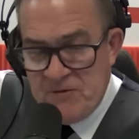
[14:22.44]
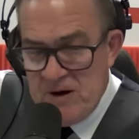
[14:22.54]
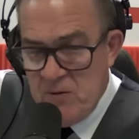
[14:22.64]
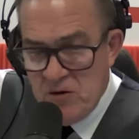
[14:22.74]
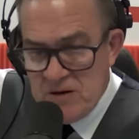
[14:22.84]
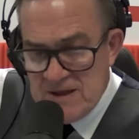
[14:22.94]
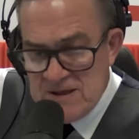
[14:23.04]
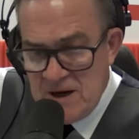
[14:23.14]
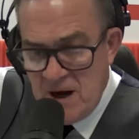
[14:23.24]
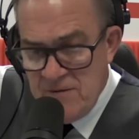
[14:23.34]
three waters
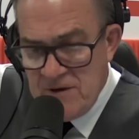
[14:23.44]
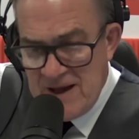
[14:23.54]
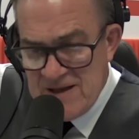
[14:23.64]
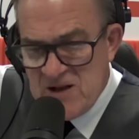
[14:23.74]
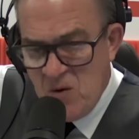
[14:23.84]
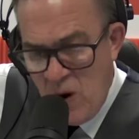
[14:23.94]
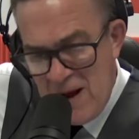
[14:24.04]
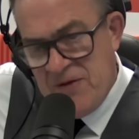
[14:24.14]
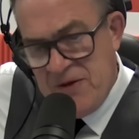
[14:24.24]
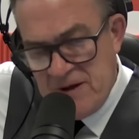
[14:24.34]
isn't over. That's the
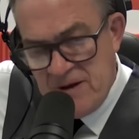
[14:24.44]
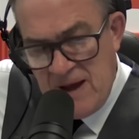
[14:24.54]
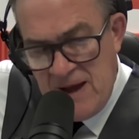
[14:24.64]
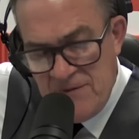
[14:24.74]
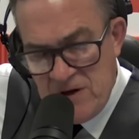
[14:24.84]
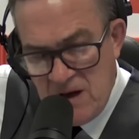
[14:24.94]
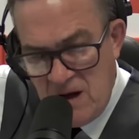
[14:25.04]
one thing they haven't